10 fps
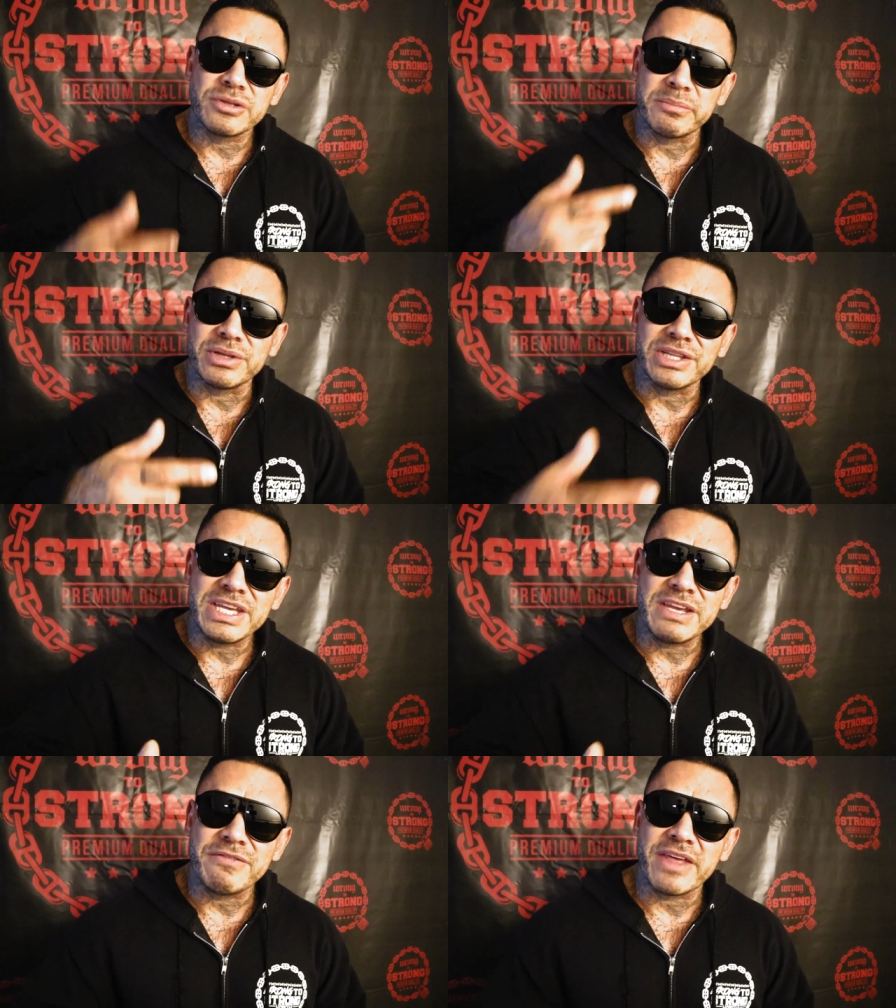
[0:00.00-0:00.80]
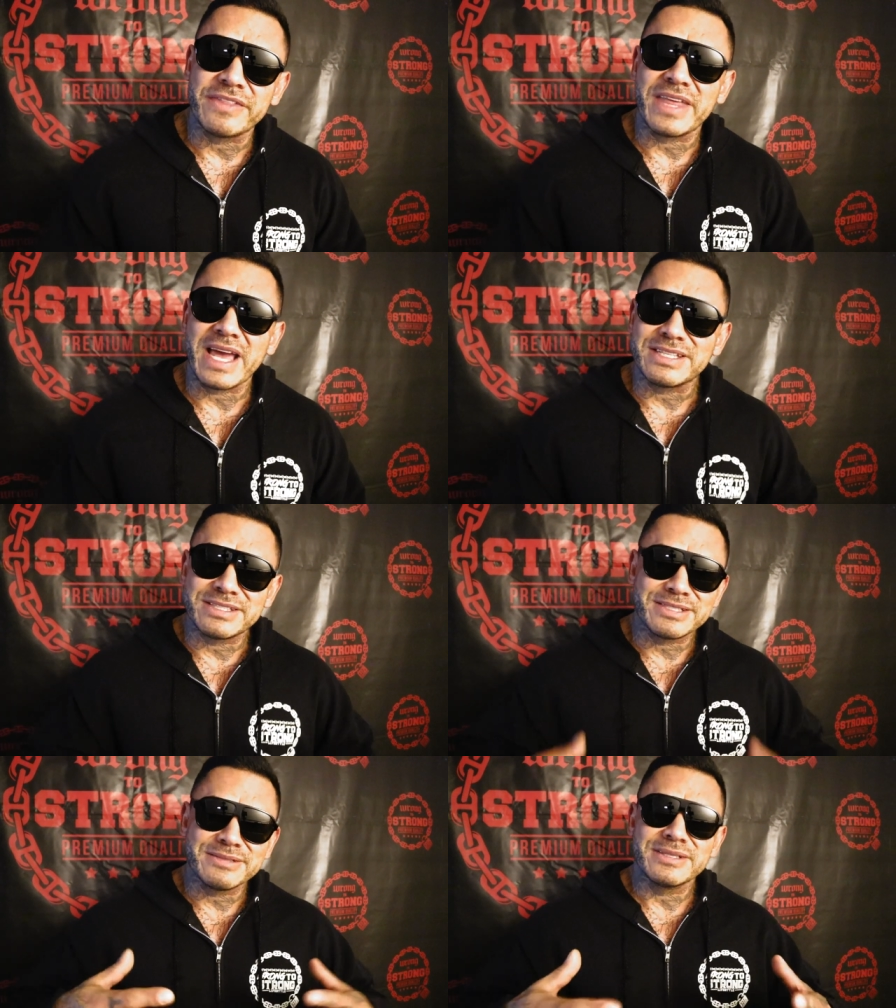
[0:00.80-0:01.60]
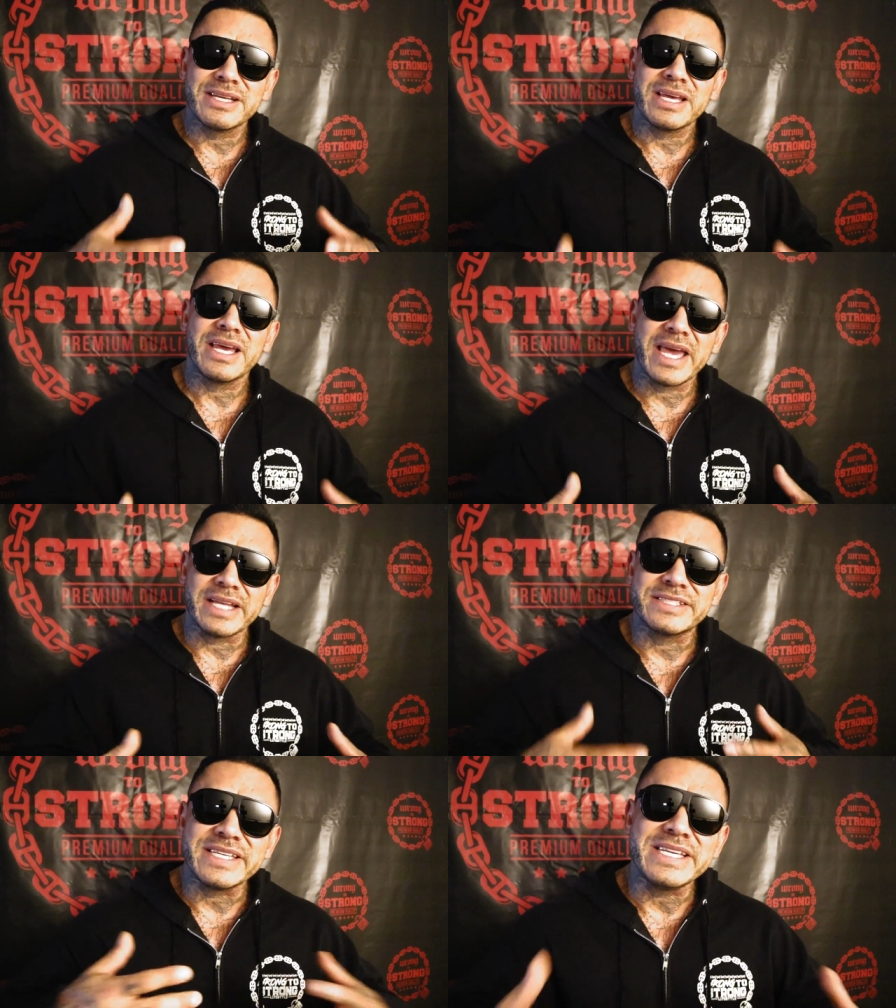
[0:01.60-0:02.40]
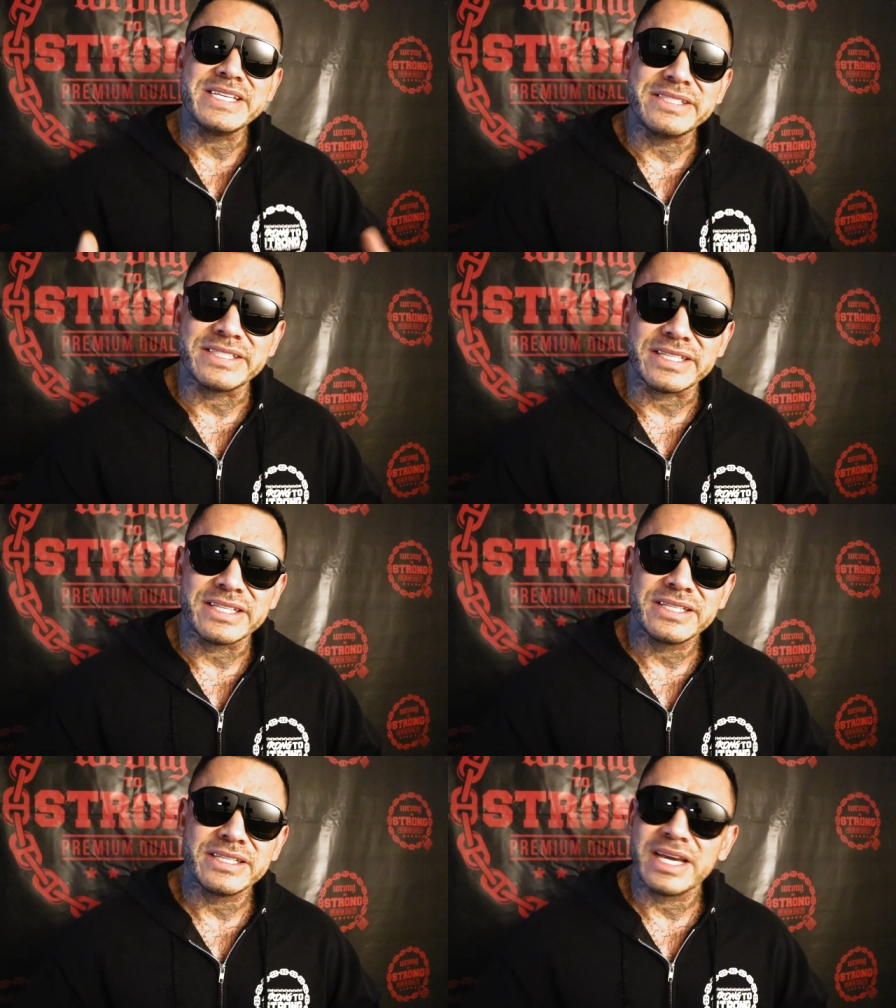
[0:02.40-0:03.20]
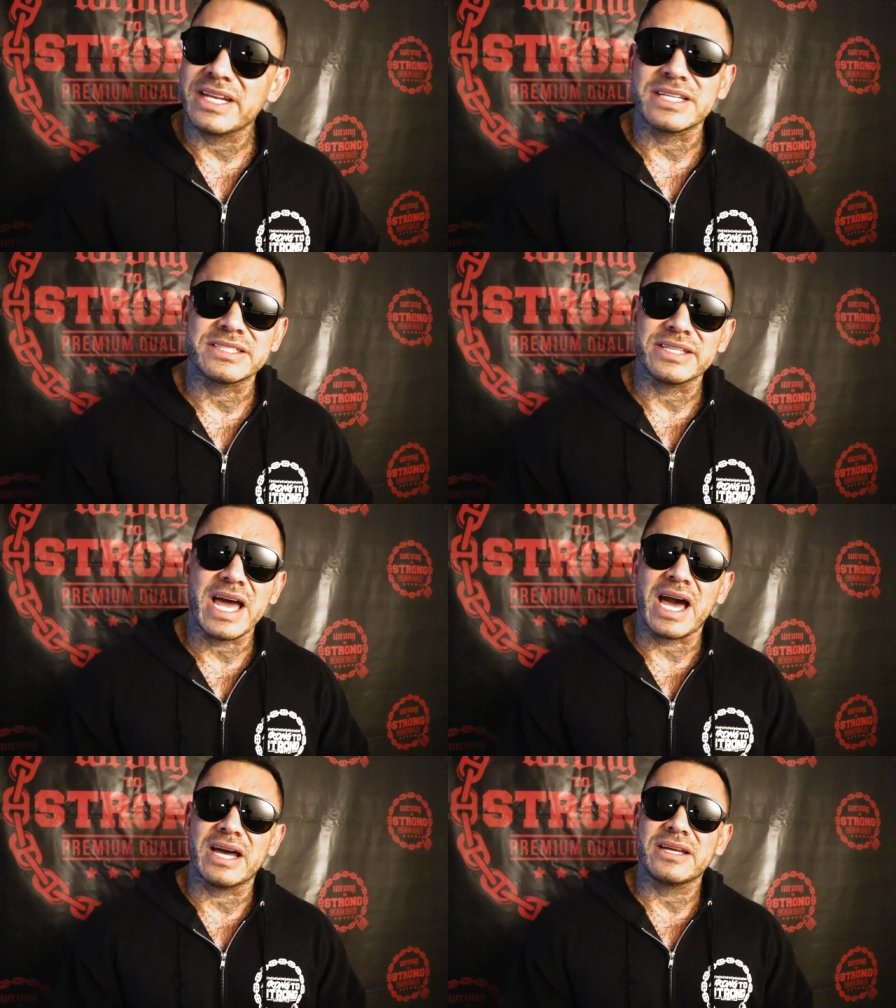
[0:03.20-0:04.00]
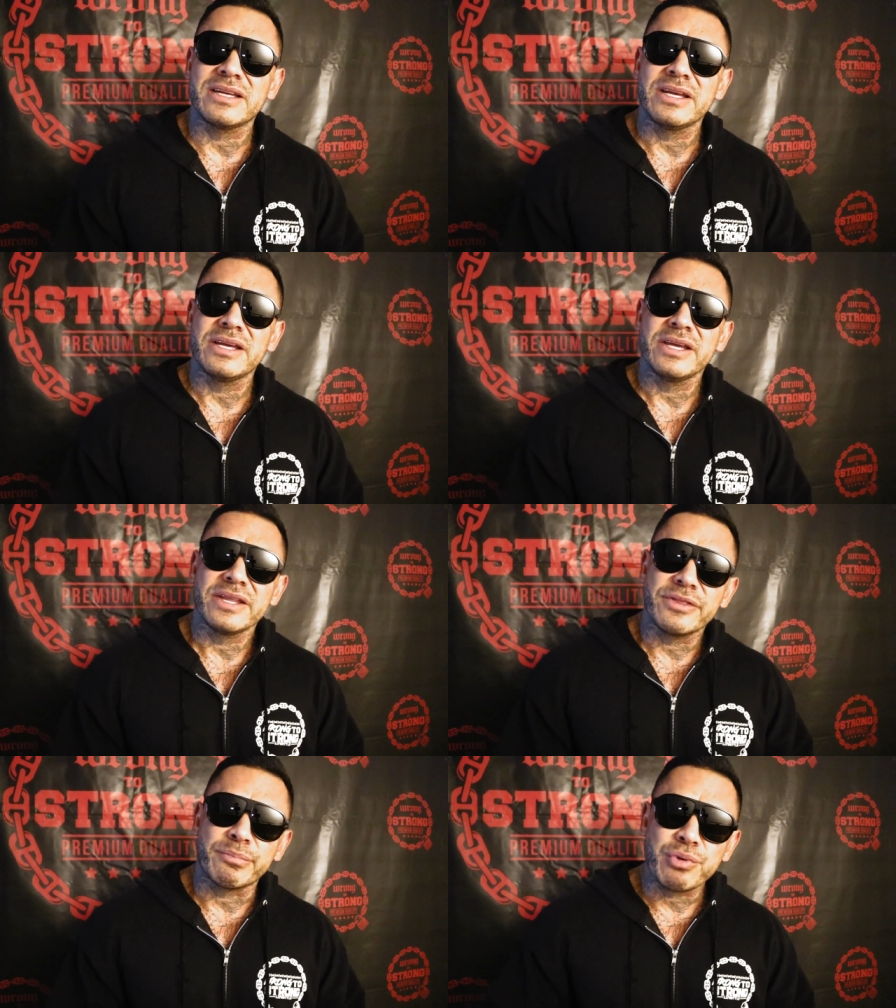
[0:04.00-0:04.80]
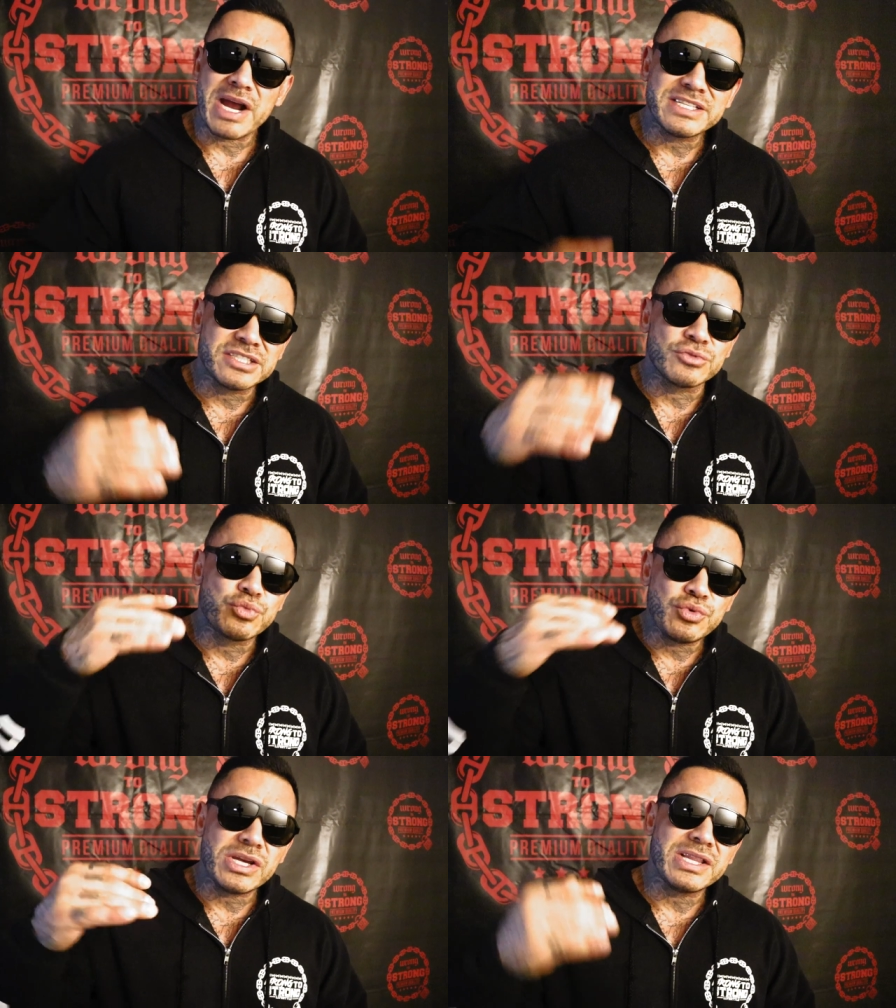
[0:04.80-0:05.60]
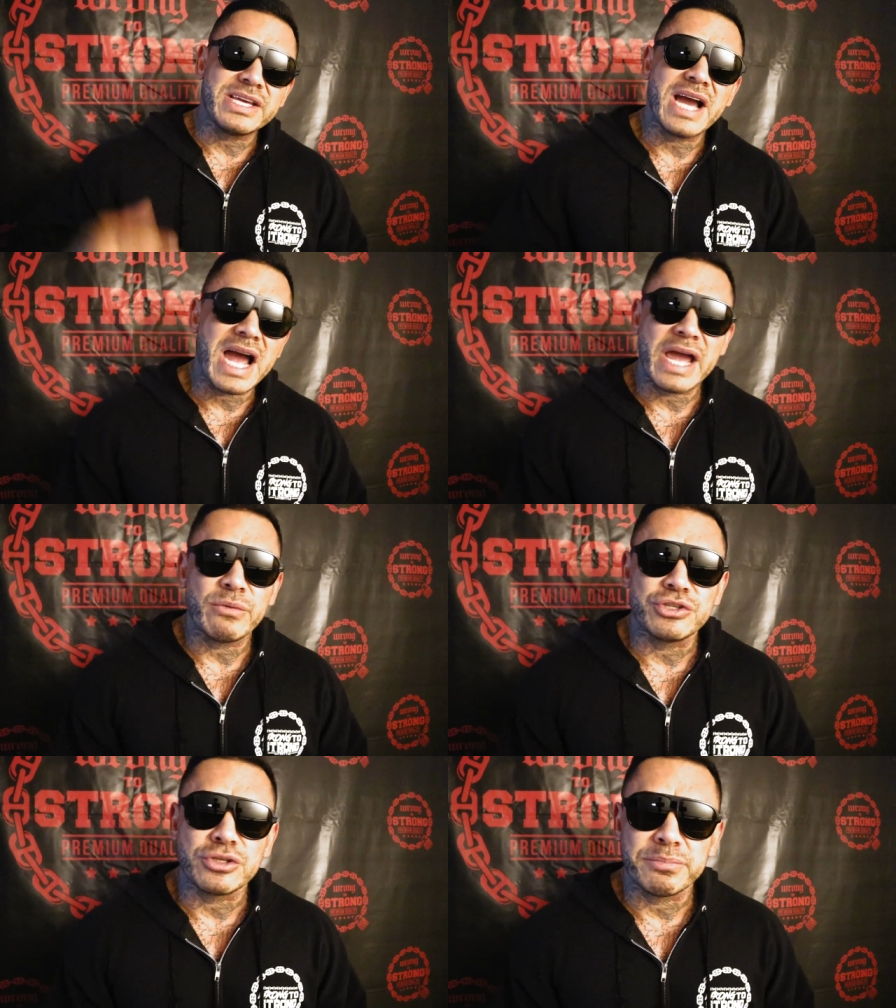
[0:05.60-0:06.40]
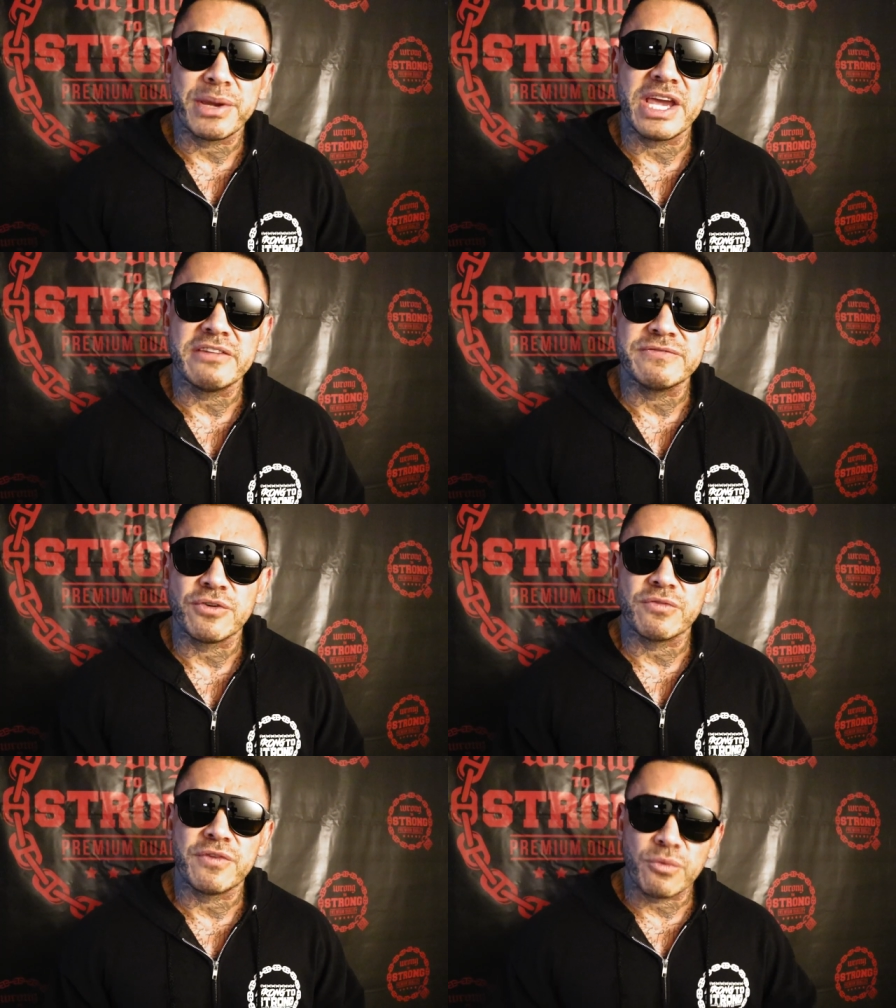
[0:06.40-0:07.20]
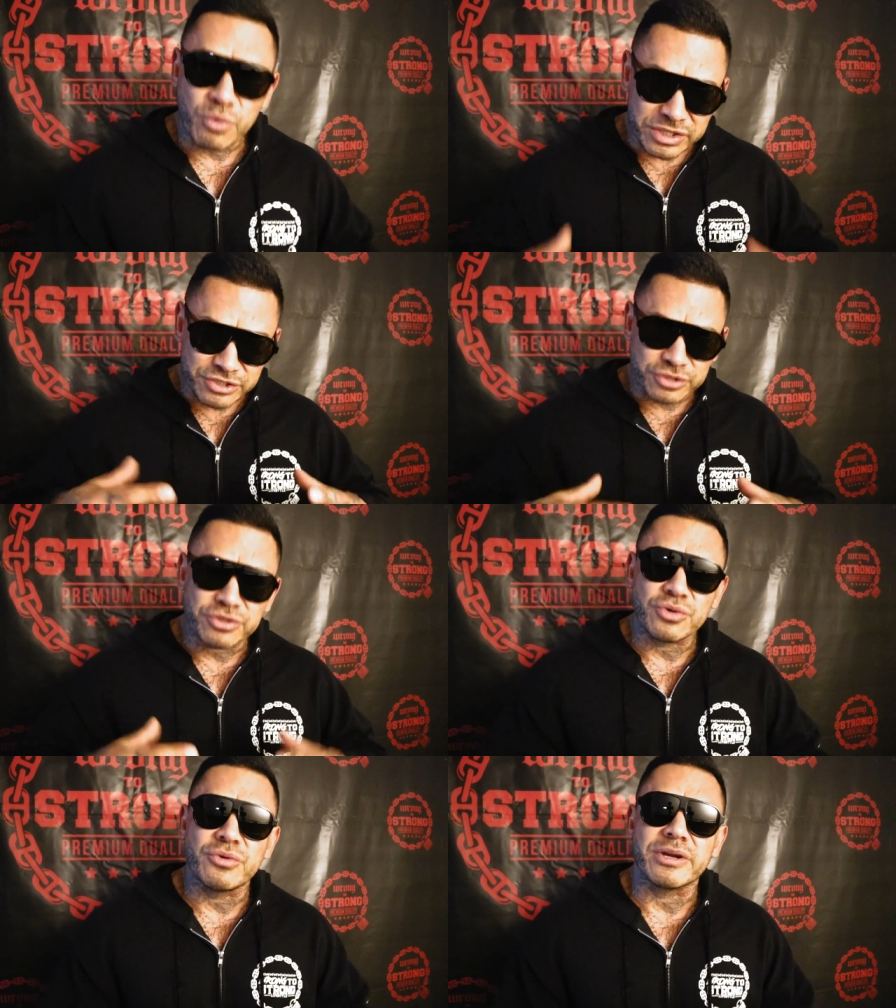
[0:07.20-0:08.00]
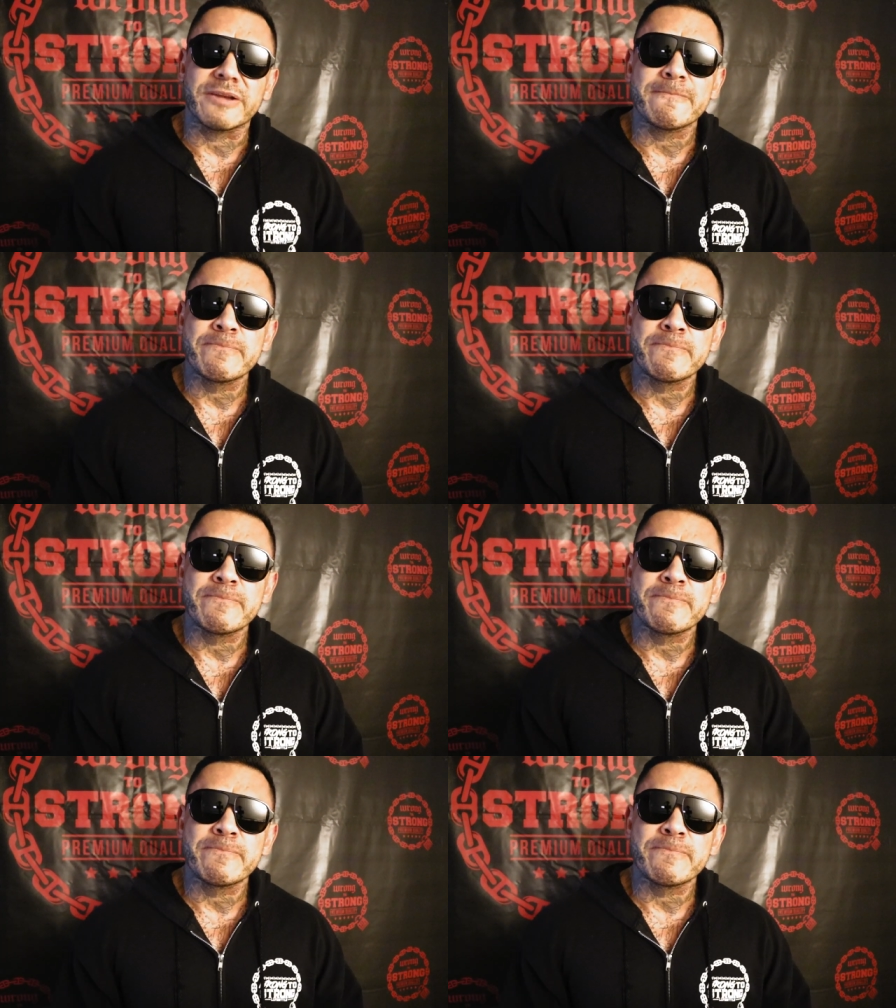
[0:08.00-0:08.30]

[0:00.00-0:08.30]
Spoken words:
you to believe that it's easy, and it's not. The price is really high what you're paying for what you're doing.